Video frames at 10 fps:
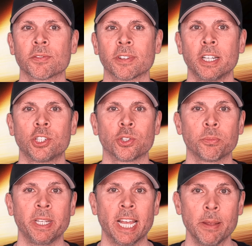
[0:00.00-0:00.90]
flight should
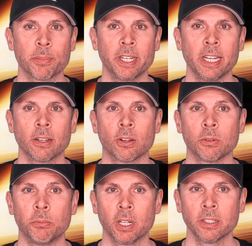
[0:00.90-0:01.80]
be happening
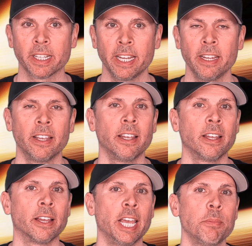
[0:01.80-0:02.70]
on Monday,
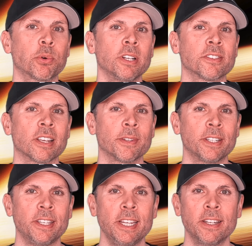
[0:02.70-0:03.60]
April
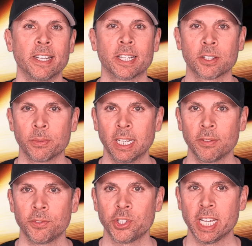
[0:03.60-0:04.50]
seventeenth at
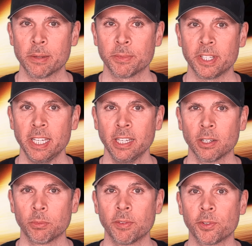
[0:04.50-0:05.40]
twelve G M T,
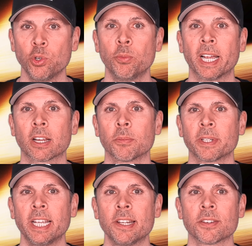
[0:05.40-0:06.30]
with two backup
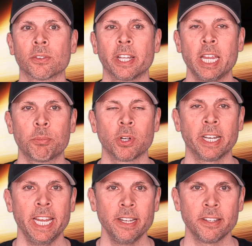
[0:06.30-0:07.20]
dates on April
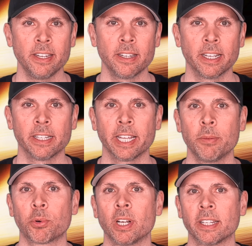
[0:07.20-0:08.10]
eighteenth and
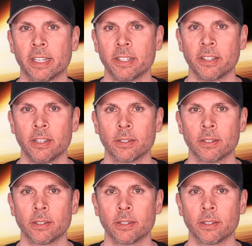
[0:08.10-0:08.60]
April nineteenth.